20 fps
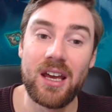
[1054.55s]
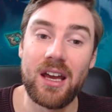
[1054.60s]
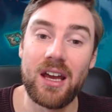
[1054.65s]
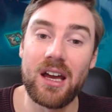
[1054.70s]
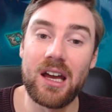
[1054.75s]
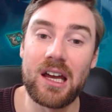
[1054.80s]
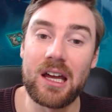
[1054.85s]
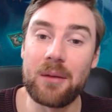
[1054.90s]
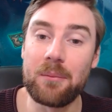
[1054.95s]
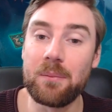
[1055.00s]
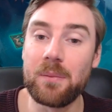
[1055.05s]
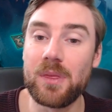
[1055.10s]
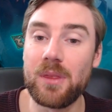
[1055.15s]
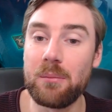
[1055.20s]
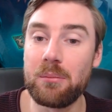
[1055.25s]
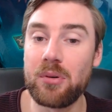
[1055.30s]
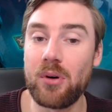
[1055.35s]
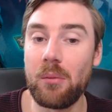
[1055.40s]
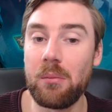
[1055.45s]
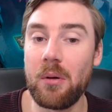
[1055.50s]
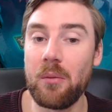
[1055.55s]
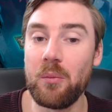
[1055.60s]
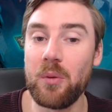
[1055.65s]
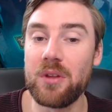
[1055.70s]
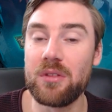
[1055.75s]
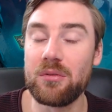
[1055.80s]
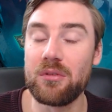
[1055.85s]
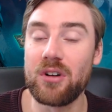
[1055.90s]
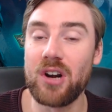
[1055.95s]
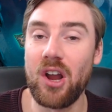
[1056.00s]
The problem
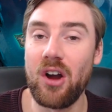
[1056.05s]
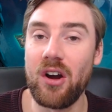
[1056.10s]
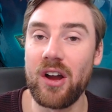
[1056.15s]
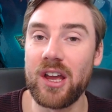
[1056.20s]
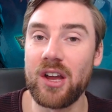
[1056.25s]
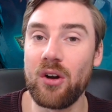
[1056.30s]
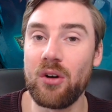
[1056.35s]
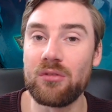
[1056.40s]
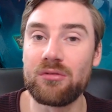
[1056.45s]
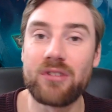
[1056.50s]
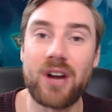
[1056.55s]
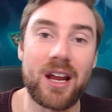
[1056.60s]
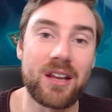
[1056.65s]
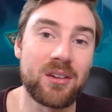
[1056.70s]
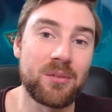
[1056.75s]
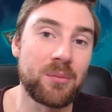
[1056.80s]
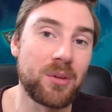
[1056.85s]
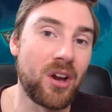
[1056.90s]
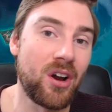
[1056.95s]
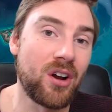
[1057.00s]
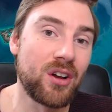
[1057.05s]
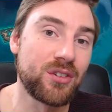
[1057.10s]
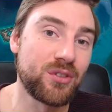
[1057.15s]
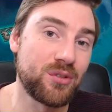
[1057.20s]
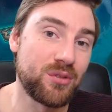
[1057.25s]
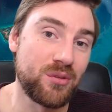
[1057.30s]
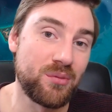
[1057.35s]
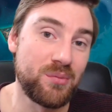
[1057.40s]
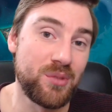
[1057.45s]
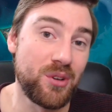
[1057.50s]
with relying on random cards
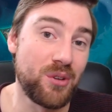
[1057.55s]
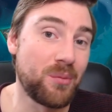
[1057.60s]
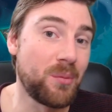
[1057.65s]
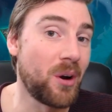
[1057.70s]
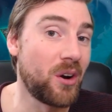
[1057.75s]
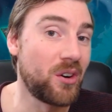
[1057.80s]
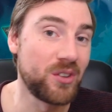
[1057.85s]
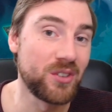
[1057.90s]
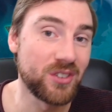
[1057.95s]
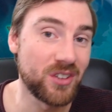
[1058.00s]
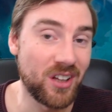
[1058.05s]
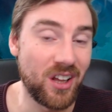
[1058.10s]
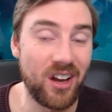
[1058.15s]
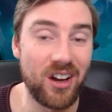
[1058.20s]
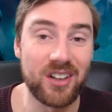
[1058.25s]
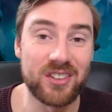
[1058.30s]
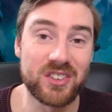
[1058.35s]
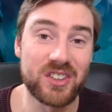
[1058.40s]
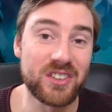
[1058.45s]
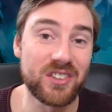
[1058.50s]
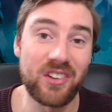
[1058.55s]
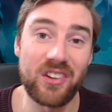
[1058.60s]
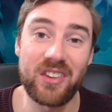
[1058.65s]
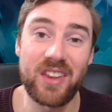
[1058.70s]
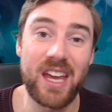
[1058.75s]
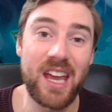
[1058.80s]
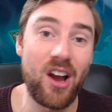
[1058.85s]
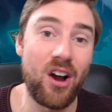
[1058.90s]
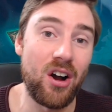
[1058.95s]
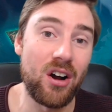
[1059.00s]
from your opponent's class is that
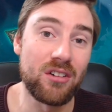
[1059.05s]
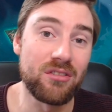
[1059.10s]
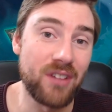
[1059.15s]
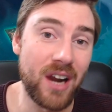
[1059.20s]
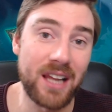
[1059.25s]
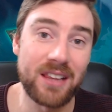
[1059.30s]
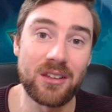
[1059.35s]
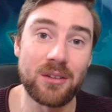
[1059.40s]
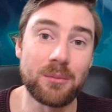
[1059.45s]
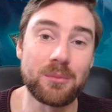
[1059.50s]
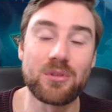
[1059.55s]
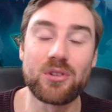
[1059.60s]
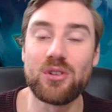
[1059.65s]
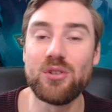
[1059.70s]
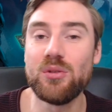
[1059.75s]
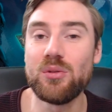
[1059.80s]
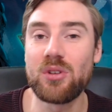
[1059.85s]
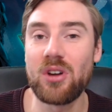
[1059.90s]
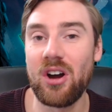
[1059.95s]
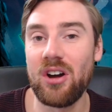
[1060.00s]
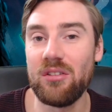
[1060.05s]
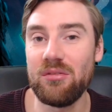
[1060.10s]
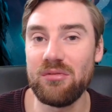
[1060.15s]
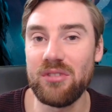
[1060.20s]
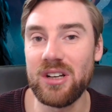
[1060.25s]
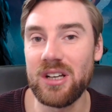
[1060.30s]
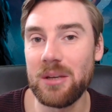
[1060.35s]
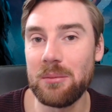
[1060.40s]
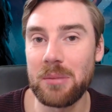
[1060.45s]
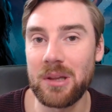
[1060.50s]
they are random, so you can't
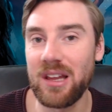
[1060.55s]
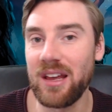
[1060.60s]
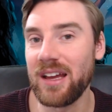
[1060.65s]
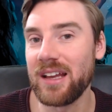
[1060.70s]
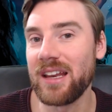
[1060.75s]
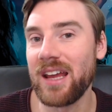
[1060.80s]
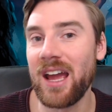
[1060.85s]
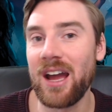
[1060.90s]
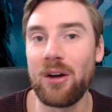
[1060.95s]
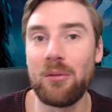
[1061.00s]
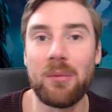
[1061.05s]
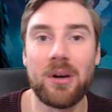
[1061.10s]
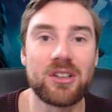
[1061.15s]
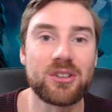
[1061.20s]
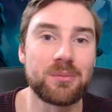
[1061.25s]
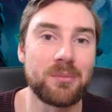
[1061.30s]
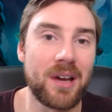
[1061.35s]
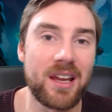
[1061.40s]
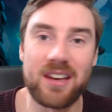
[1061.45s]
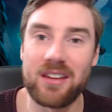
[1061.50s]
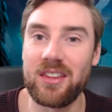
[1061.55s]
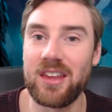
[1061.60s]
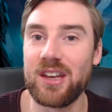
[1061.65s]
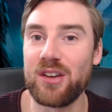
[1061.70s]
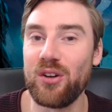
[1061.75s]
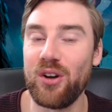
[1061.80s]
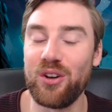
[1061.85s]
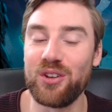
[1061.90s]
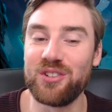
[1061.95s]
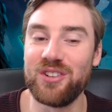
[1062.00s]
really plan how much mana they
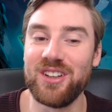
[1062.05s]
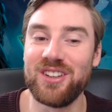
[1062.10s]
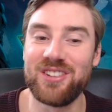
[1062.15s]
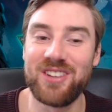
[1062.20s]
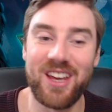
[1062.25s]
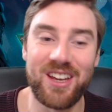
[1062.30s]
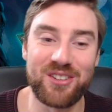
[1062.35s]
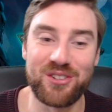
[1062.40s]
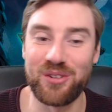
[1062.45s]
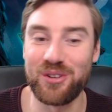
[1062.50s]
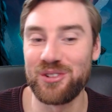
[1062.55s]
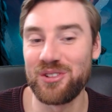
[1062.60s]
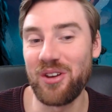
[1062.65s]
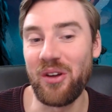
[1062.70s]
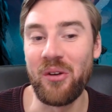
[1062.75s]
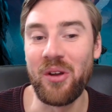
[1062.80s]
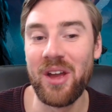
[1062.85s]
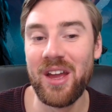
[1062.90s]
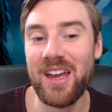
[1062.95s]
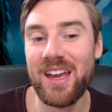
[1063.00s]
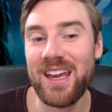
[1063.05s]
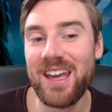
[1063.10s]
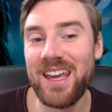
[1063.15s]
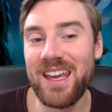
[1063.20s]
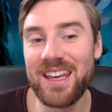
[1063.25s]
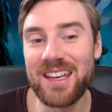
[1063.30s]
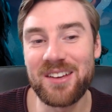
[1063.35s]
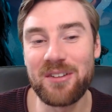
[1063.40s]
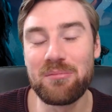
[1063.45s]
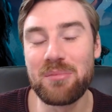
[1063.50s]
cost, etc. So
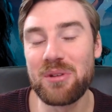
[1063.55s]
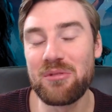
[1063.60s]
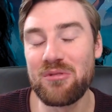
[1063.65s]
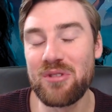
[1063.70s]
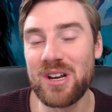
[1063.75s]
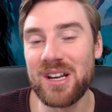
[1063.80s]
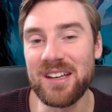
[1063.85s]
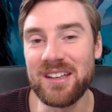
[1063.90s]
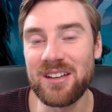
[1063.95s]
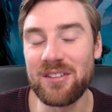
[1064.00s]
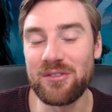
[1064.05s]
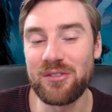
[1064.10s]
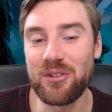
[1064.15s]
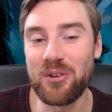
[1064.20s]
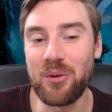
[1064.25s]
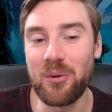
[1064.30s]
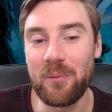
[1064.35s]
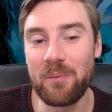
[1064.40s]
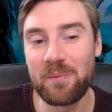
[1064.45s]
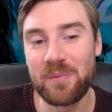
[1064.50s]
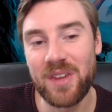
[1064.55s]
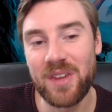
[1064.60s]
it can be really difficult.